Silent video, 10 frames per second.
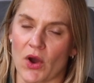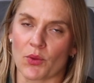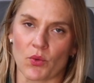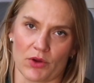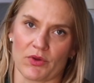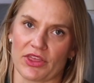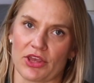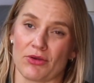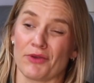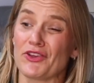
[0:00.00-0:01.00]
to want to work with
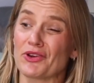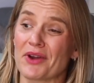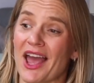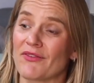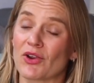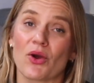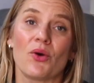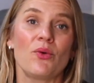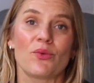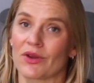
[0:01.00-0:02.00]
you if you don't have your
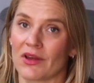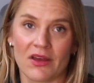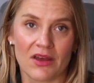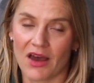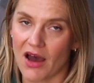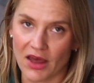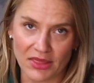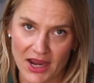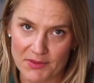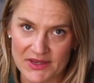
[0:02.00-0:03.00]
own
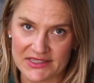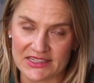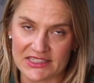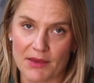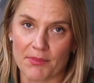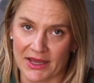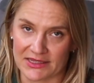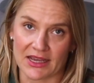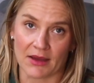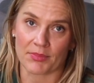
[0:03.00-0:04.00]
online business
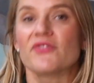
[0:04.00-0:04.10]
buttoned up?